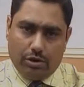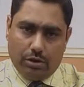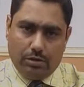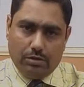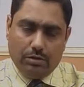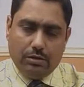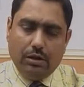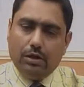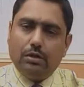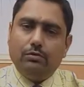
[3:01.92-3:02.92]
sheet.
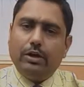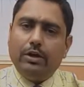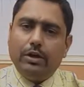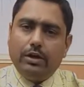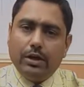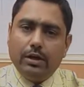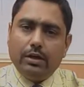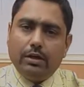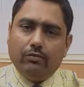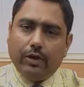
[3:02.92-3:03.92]
It is a very detailed
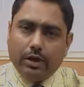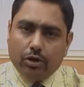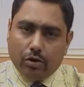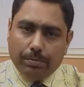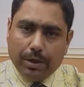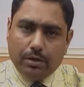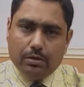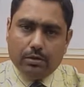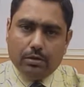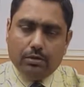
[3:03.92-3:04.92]
and wider topic
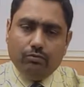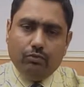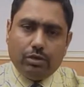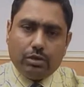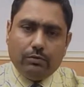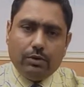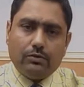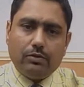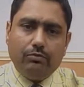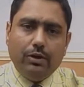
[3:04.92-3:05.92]
which
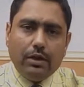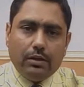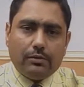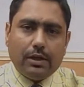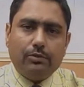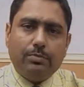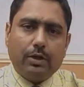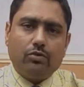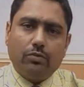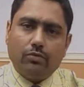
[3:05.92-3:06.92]
covers the various
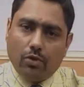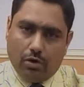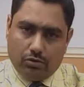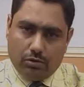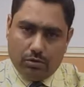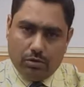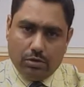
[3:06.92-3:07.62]
aspects of cost.